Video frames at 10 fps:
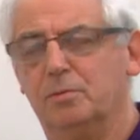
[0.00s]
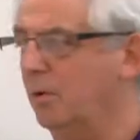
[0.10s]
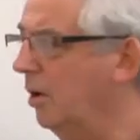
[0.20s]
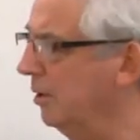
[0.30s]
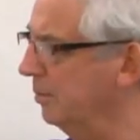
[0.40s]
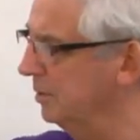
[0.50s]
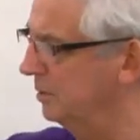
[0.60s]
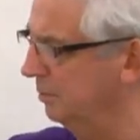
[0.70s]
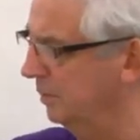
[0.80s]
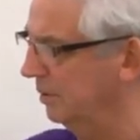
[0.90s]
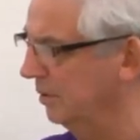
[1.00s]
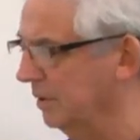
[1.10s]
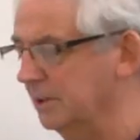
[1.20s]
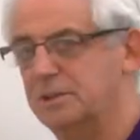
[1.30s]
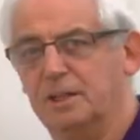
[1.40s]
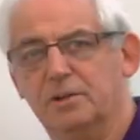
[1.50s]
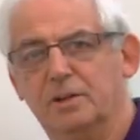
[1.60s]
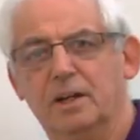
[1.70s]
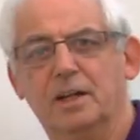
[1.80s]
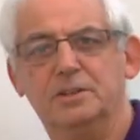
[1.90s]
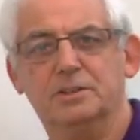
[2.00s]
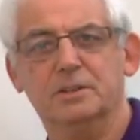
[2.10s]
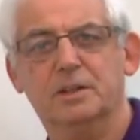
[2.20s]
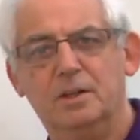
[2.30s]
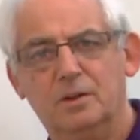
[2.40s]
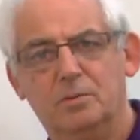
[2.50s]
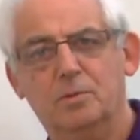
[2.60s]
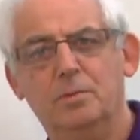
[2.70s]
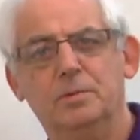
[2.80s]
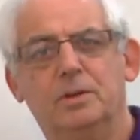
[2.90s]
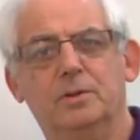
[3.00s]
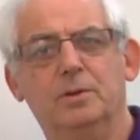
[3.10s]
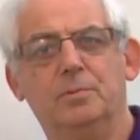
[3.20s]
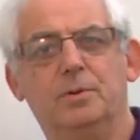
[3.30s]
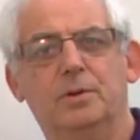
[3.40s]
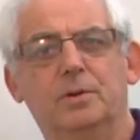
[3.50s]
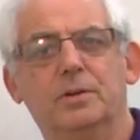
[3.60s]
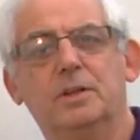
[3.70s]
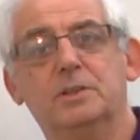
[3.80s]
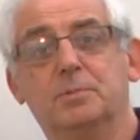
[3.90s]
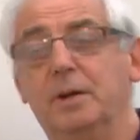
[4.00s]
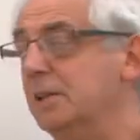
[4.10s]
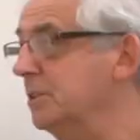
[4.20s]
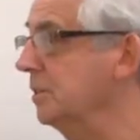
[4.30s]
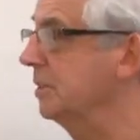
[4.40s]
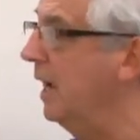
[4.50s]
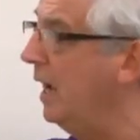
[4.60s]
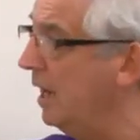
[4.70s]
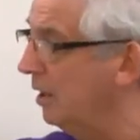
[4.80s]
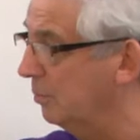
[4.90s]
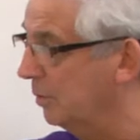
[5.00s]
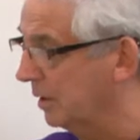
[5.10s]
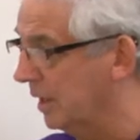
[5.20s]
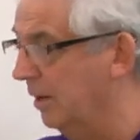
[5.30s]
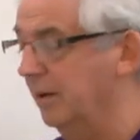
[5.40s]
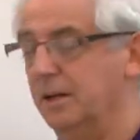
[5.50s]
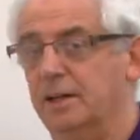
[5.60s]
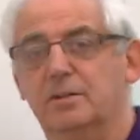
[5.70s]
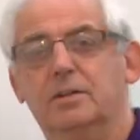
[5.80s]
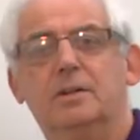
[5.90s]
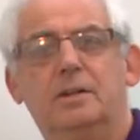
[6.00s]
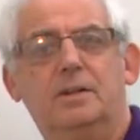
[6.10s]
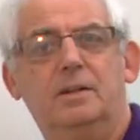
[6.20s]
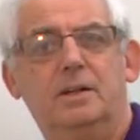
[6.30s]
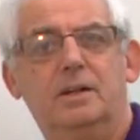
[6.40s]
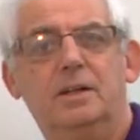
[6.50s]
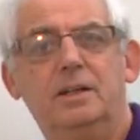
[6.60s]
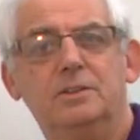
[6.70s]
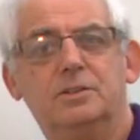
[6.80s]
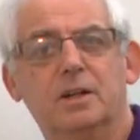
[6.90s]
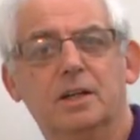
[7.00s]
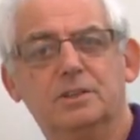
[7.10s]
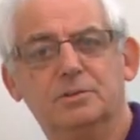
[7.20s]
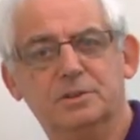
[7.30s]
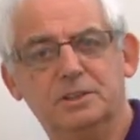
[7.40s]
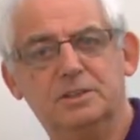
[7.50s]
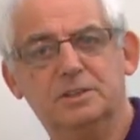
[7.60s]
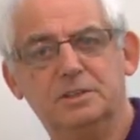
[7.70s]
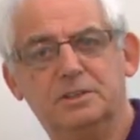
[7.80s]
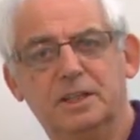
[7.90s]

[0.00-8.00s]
of why we should be doing this calculation when we're doing periodic inspections and we're carrying out insulation resistance